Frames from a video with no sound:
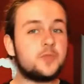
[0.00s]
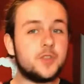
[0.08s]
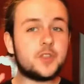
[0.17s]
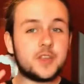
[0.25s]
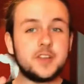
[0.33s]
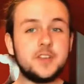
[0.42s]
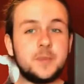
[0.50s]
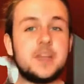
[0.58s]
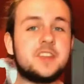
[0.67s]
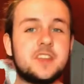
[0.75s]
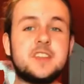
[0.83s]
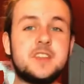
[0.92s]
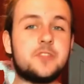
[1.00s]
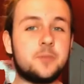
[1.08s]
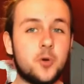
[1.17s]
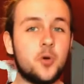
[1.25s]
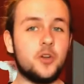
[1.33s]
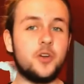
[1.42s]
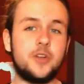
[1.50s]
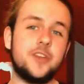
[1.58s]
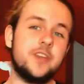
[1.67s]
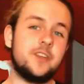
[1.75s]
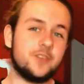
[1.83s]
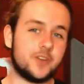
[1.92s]
The thing that makes this even more
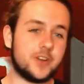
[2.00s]
annoying,